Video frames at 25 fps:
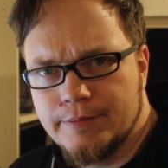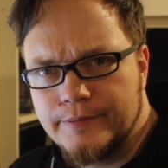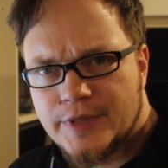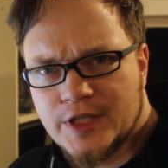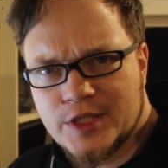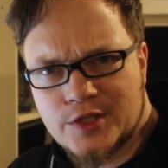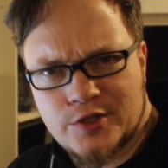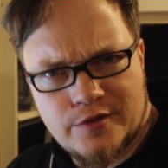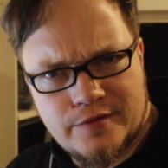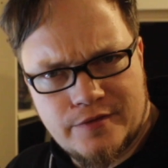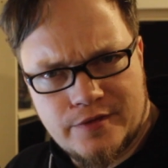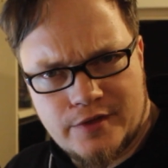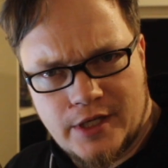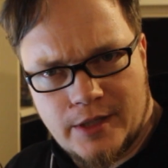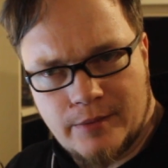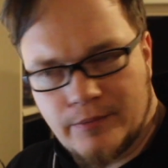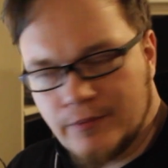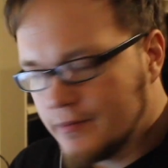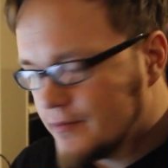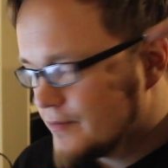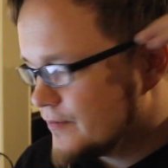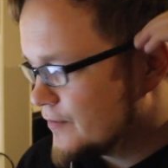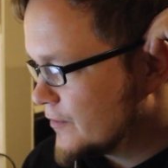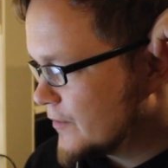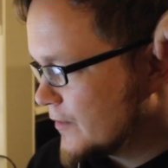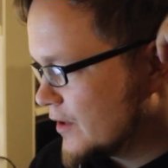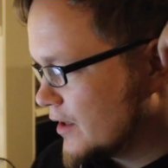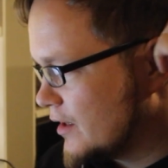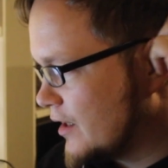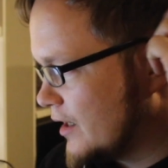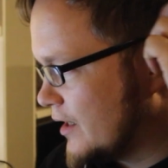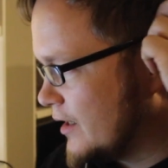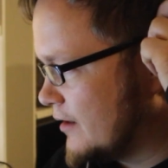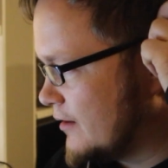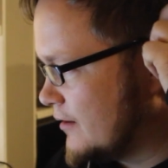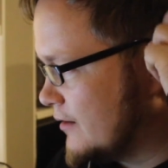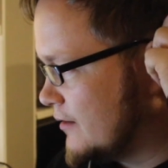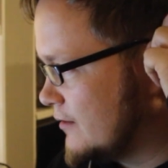picture frame
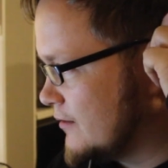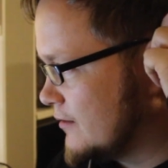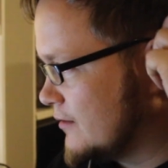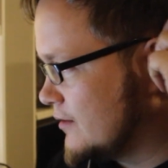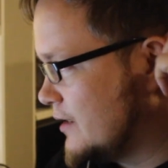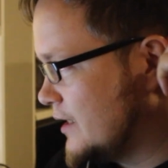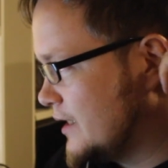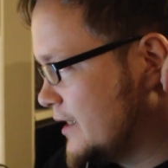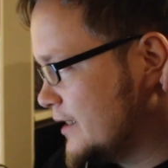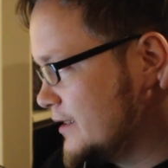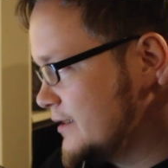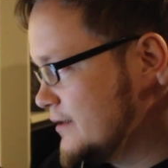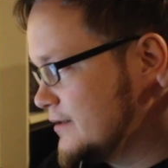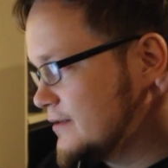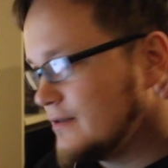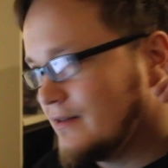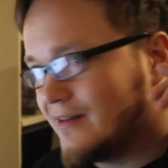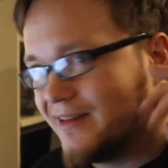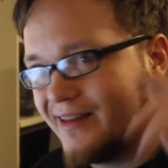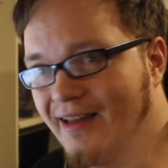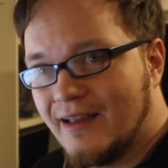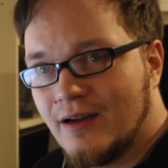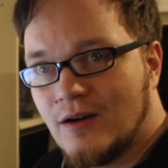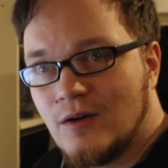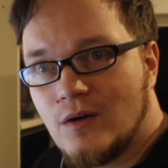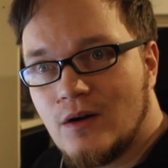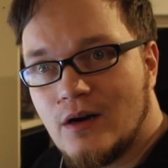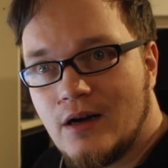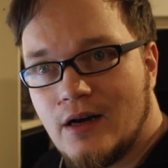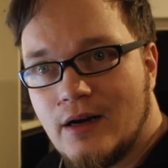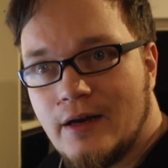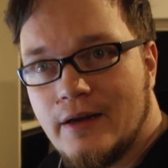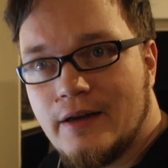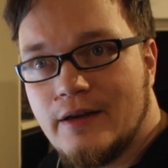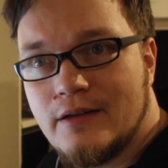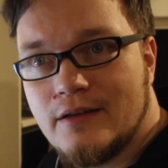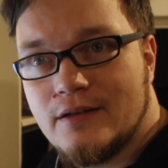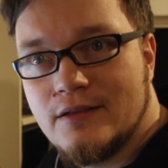and now
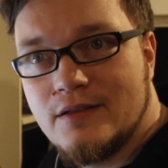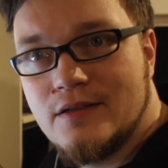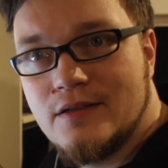I